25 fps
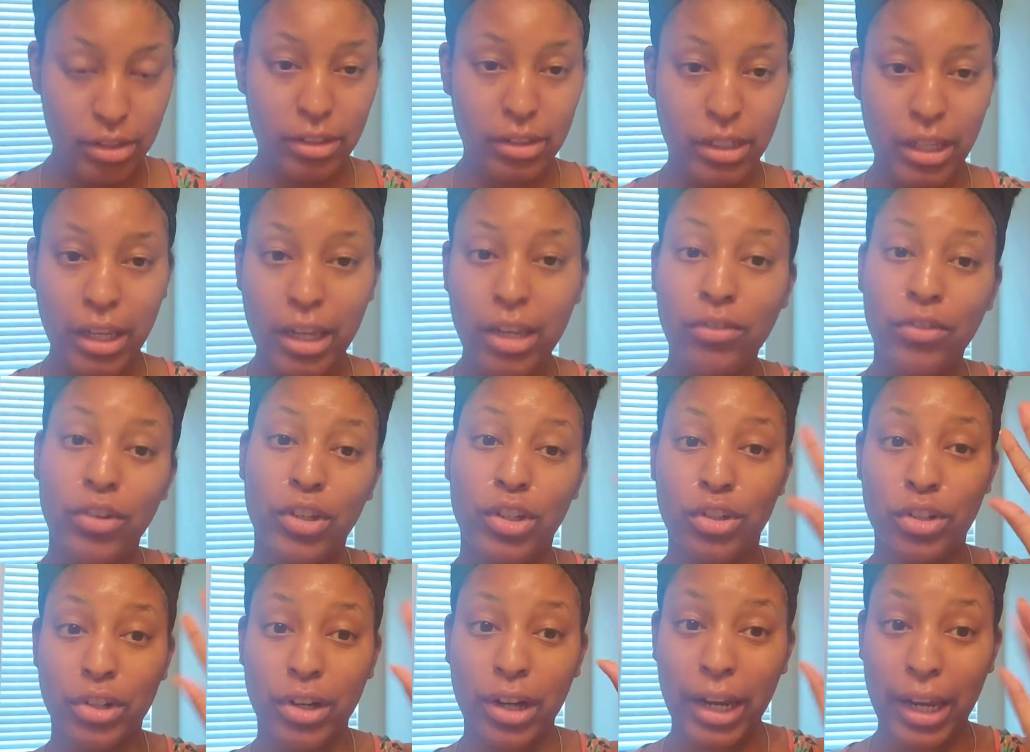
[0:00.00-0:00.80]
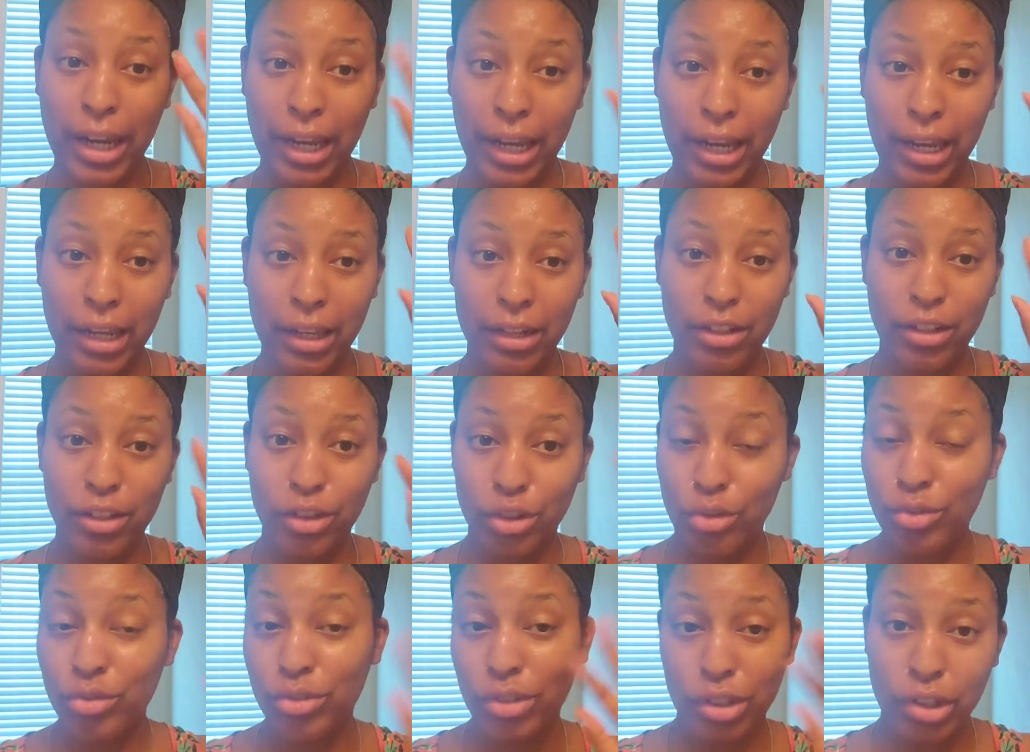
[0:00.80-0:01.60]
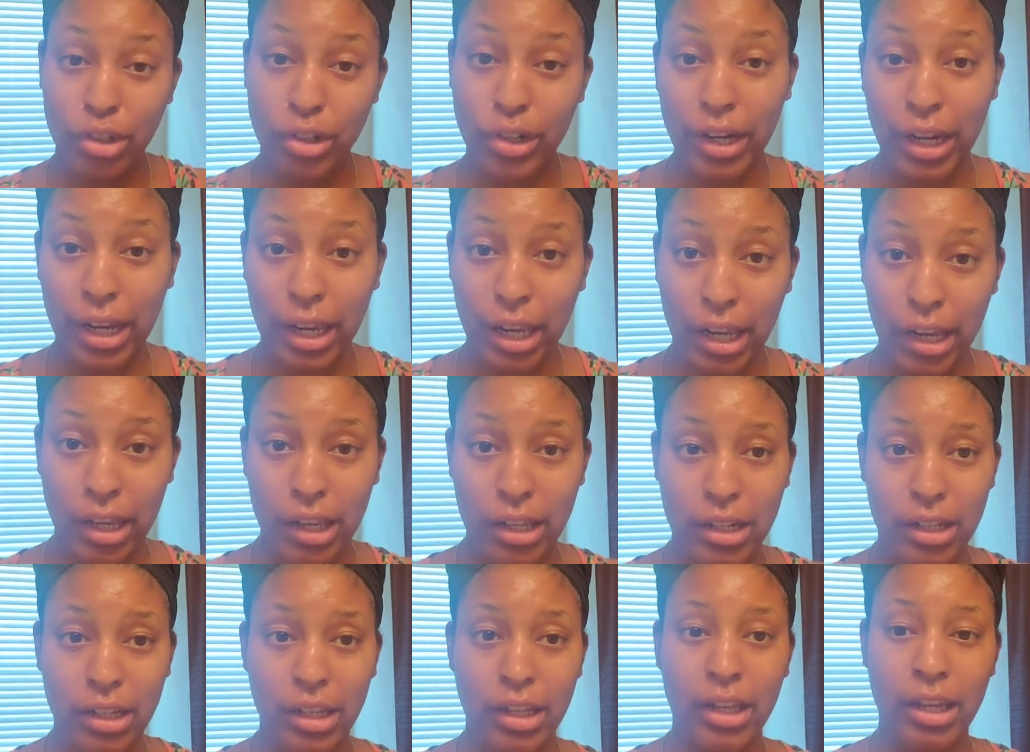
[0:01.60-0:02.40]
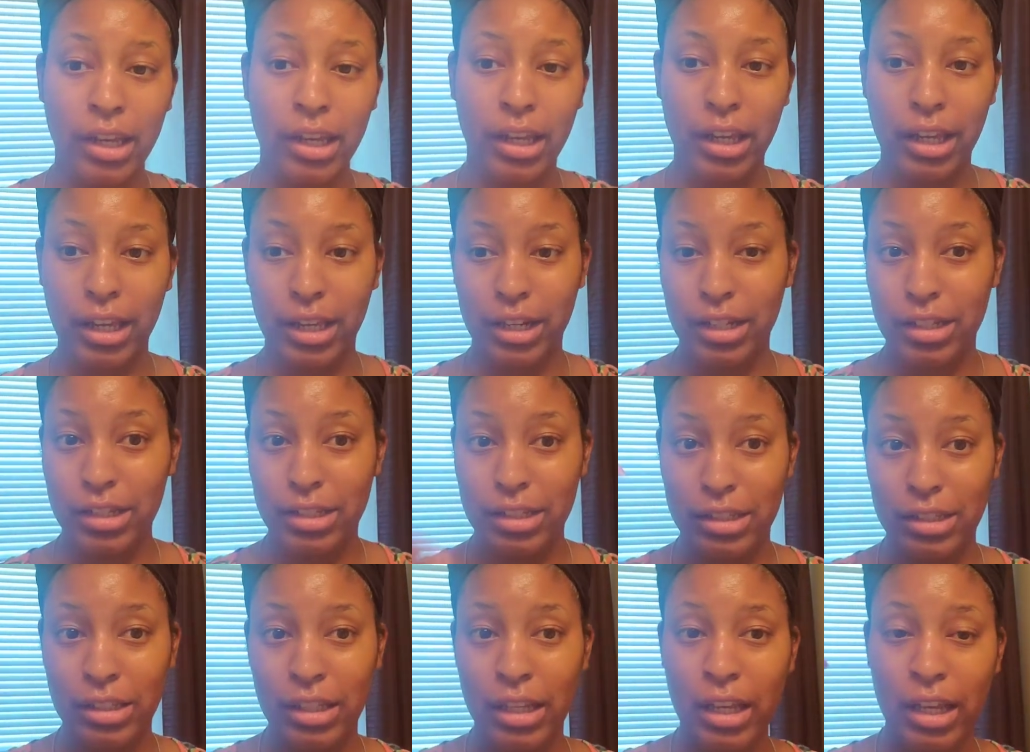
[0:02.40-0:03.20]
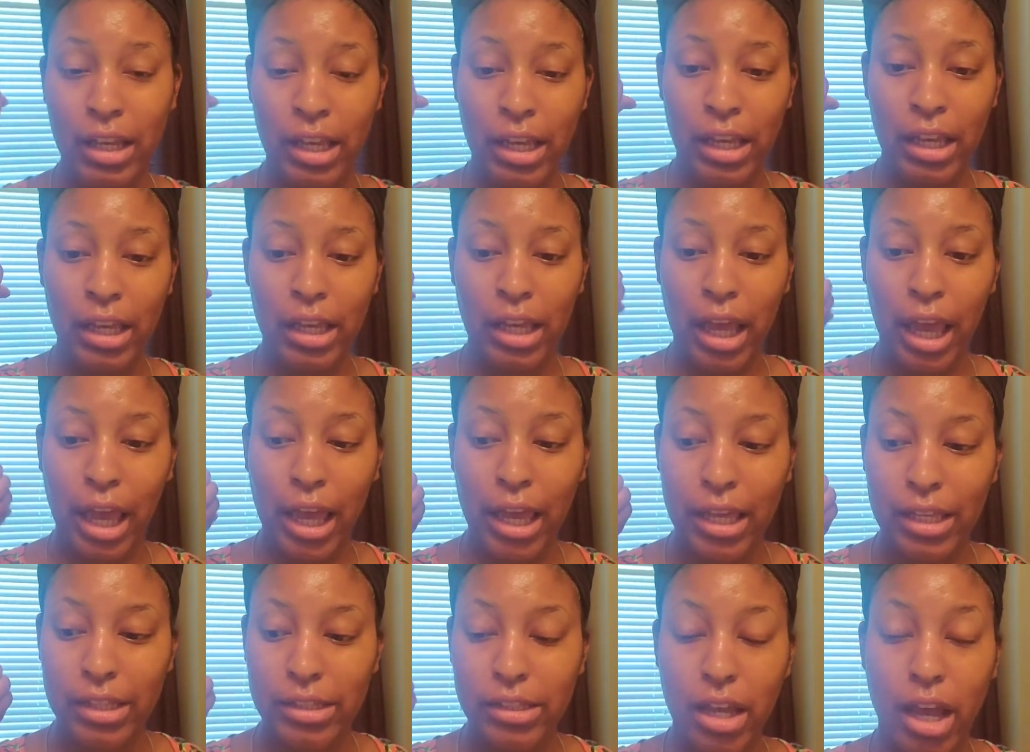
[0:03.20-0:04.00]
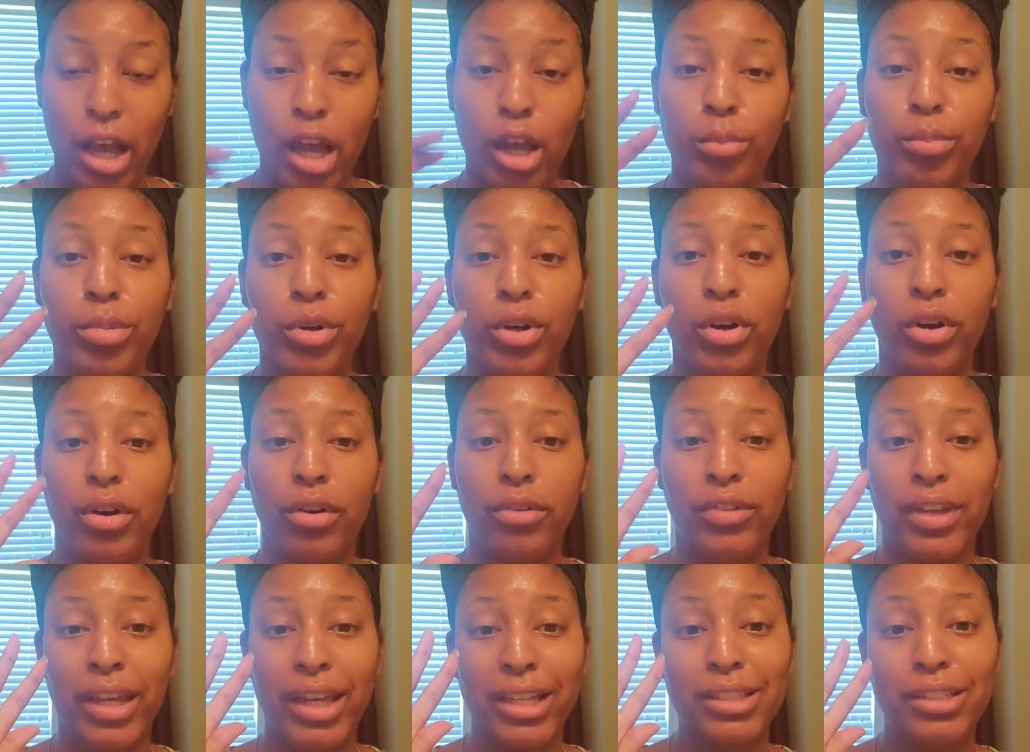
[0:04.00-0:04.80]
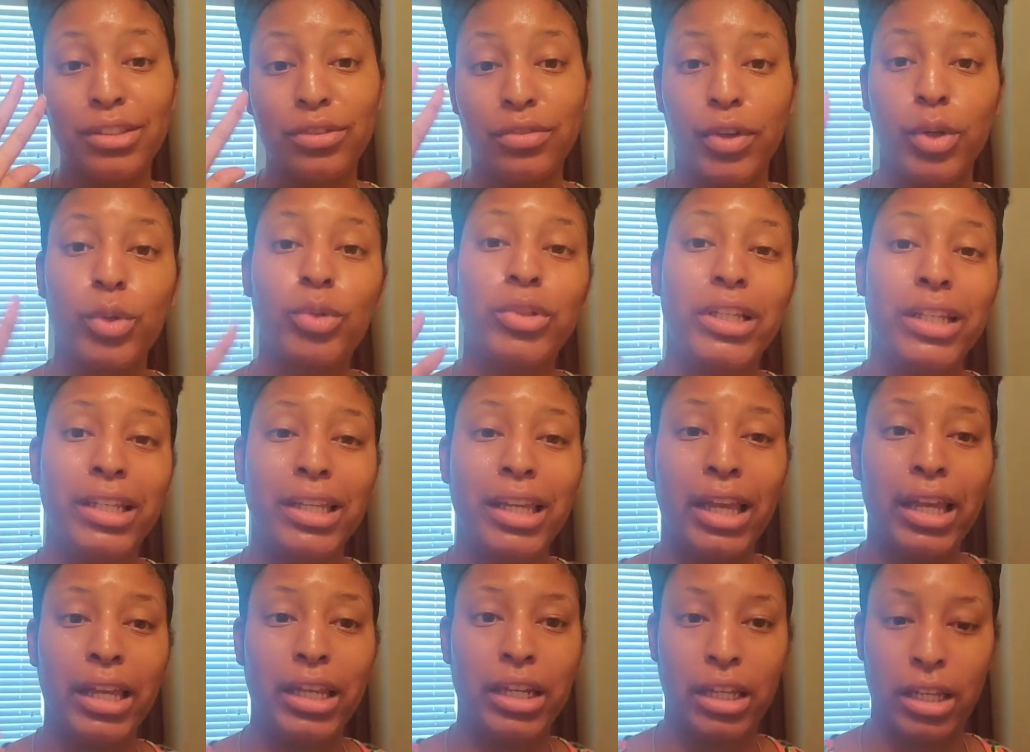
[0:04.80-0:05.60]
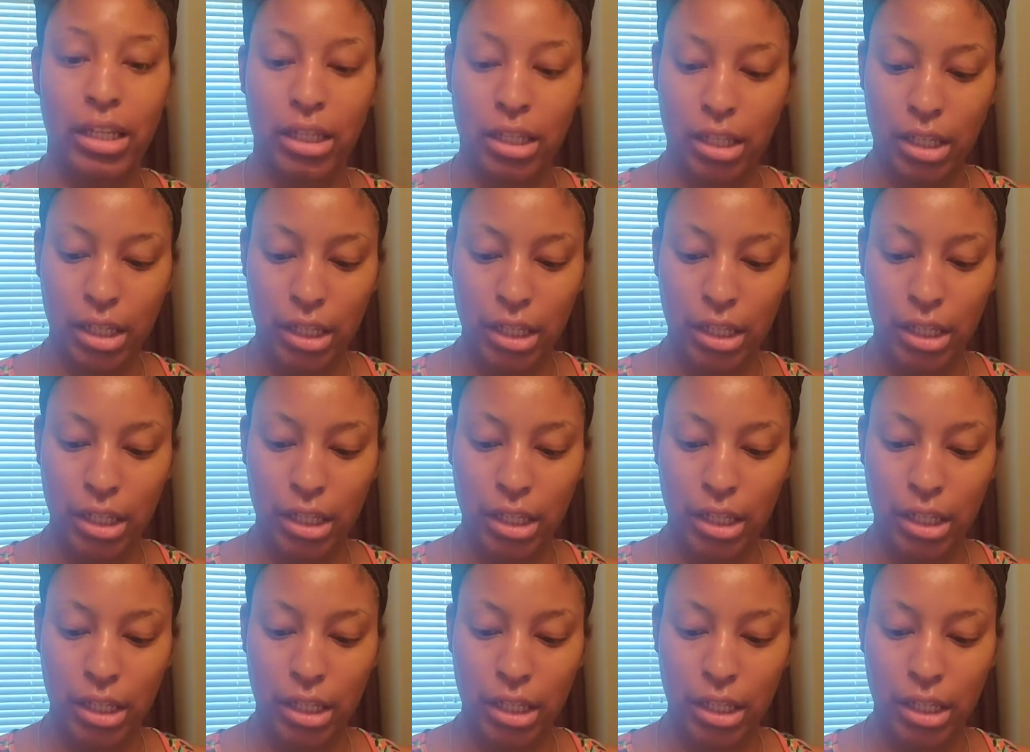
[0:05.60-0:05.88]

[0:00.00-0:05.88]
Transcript: even your hand, using your hand, it is a type of exfoliating.